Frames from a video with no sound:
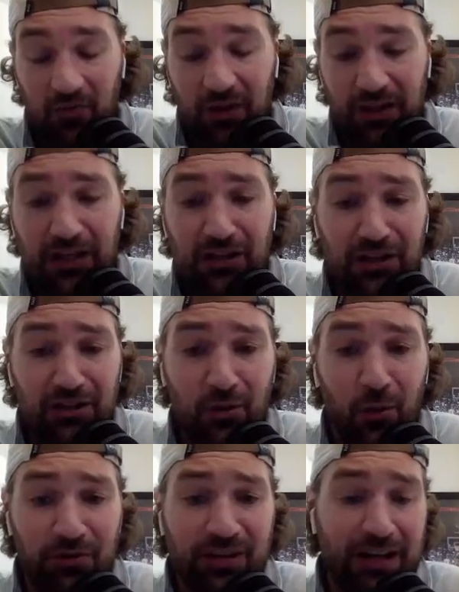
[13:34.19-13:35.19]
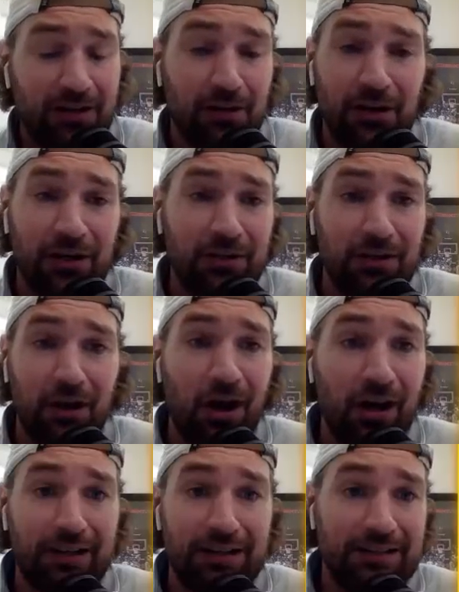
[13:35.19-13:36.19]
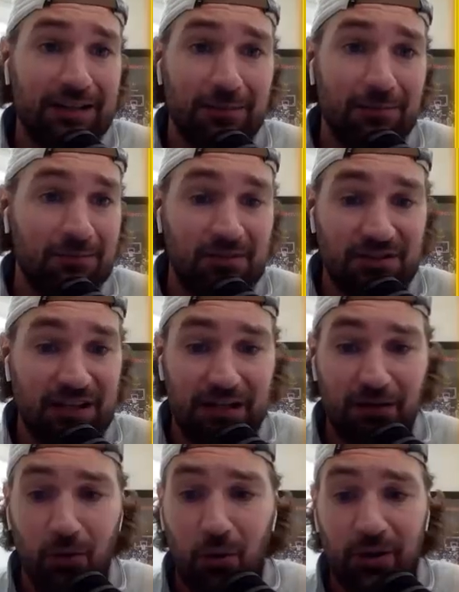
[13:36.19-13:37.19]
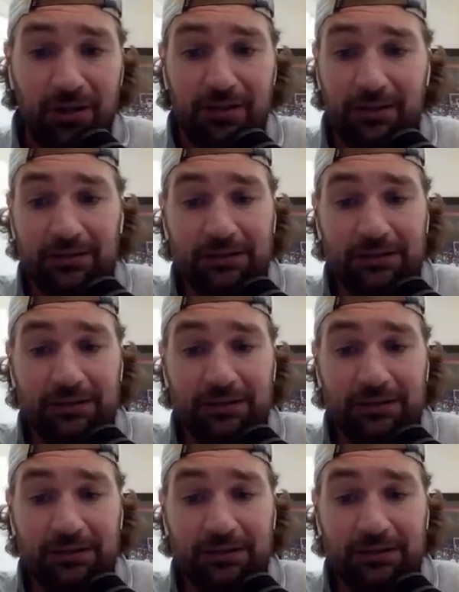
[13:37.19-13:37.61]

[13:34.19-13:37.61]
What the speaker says: really good goaltender and a good hockey team just getting goalied.